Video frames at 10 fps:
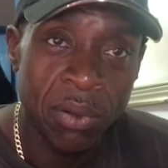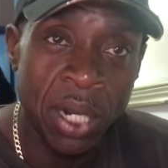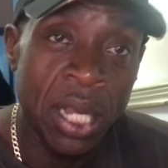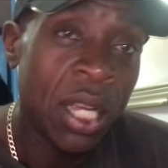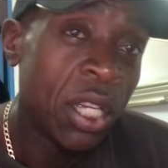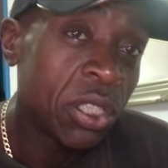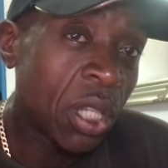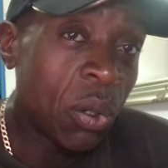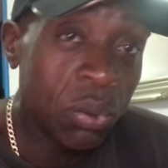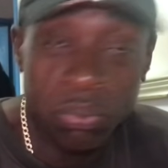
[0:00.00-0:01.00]
right?
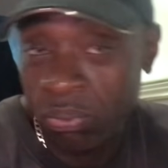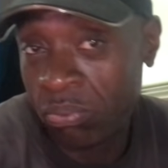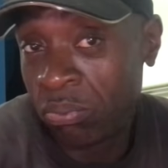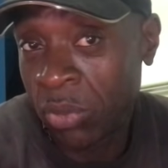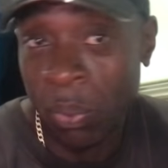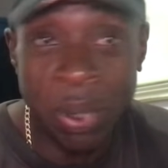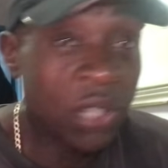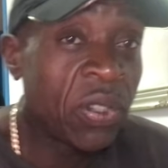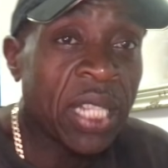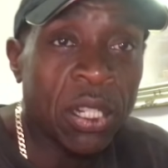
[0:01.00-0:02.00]
So the
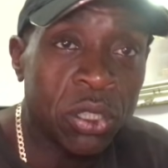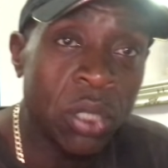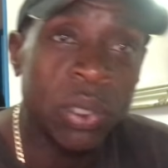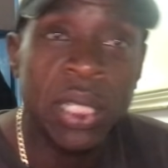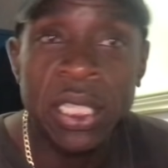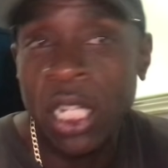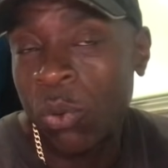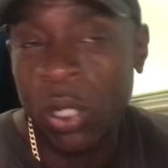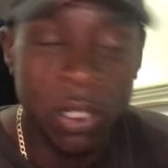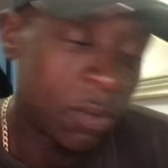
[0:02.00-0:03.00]
best thing they could do was say, you know
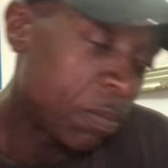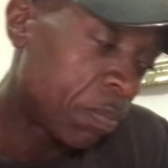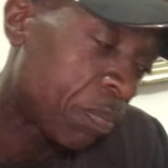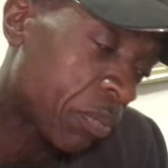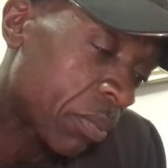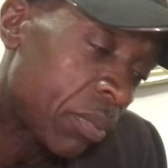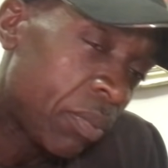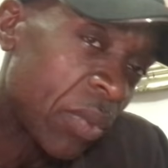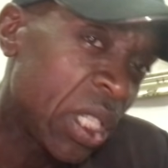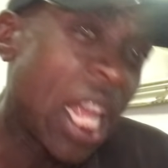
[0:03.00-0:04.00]
what?
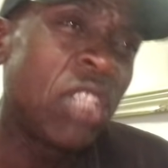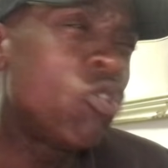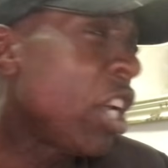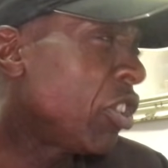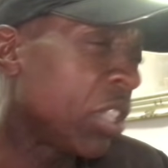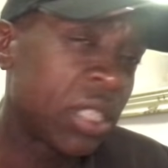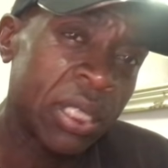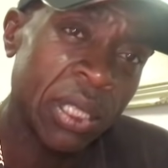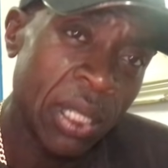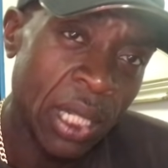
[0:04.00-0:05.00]
Yeah, he's
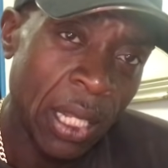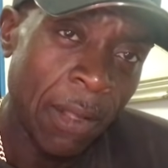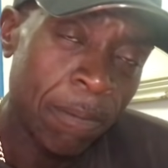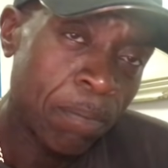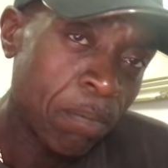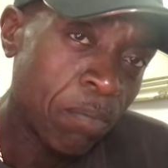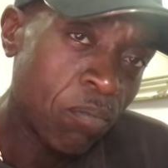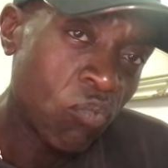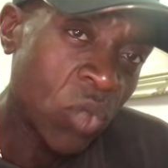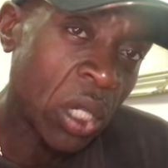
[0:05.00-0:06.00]
racist.
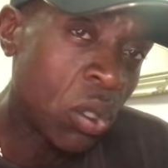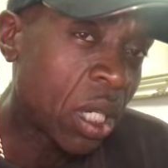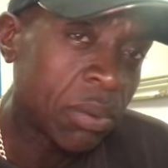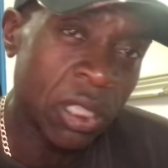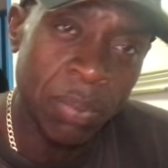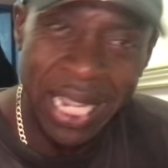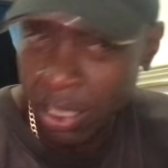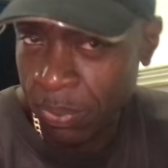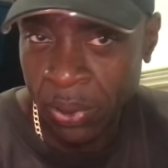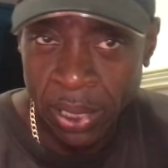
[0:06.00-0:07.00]
They couldn't come to the
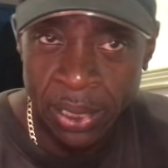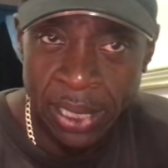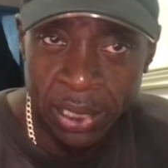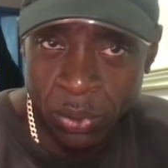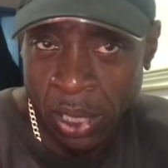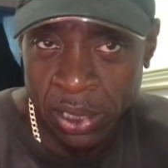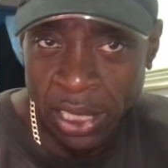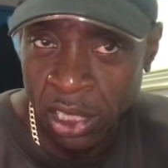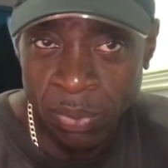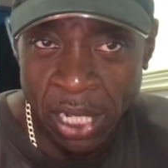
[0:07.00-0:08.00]
black community and say
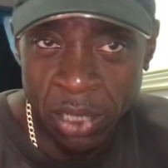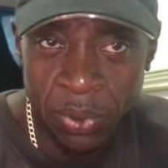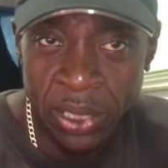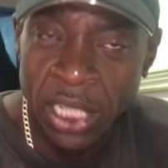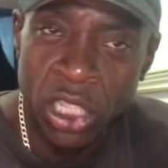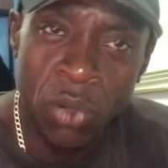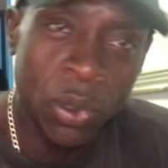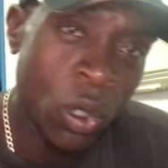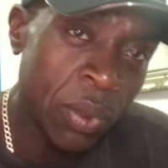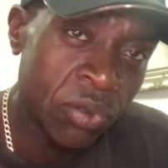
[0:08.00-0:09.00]
to the black community, yeah, Jeremy
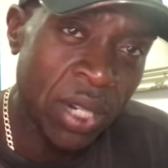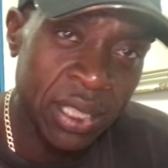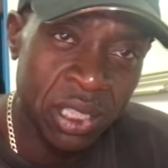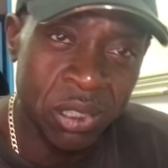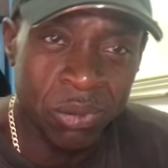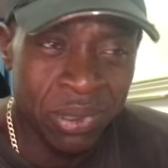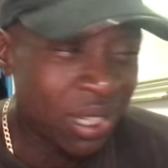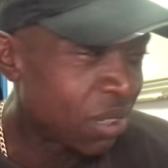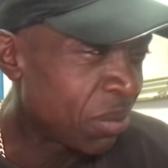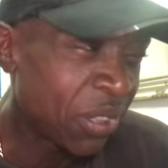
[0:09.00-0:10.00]
Corbyn's racist, because we're
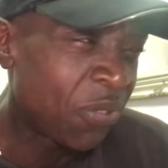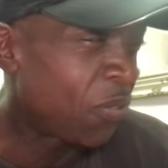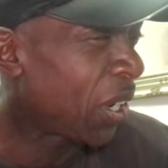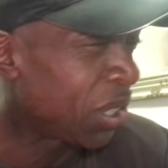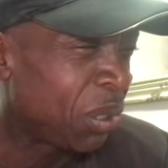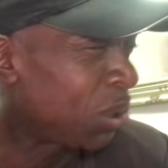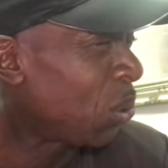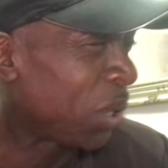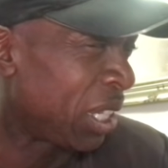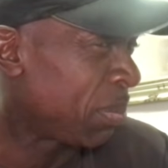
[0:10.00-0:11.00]
like, what the fuck are you
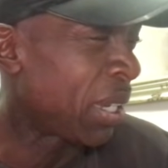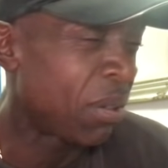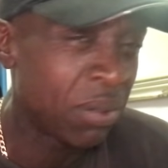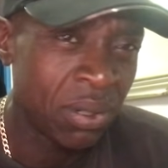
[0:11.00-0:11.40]
talking about?